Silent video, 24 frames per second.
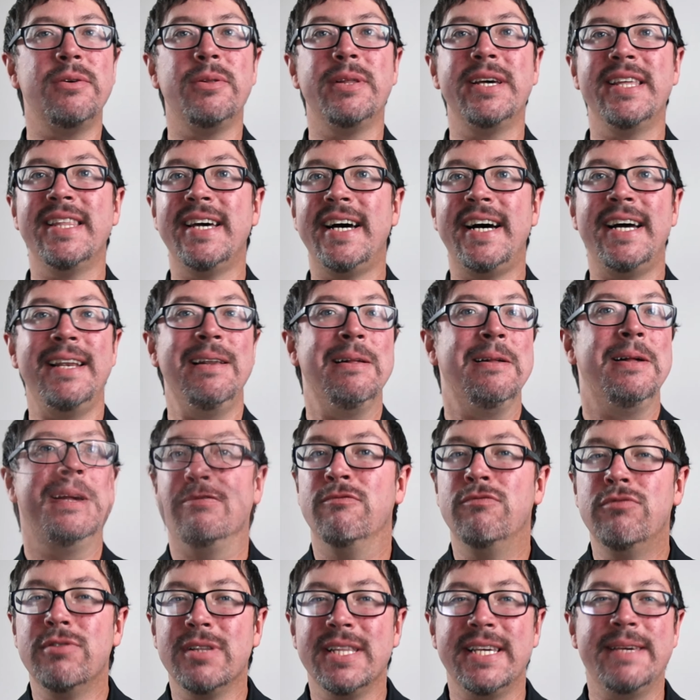only that,
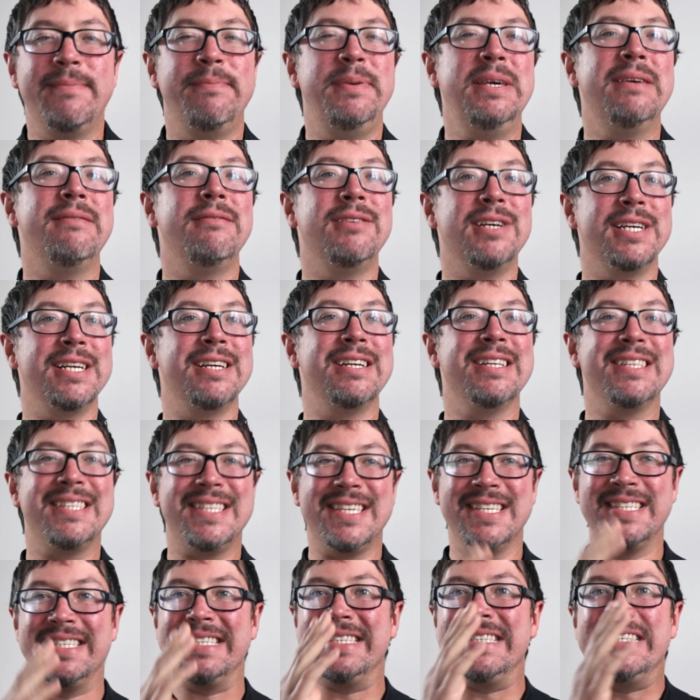really be able
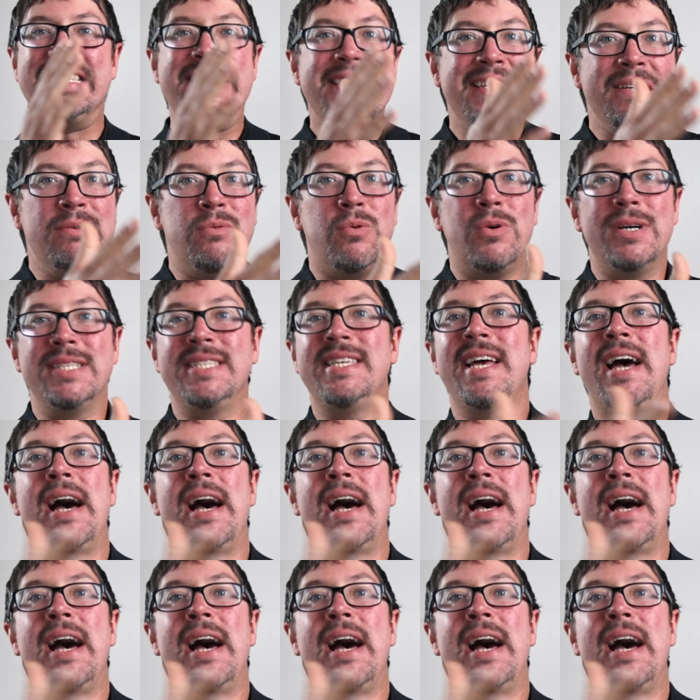to see what's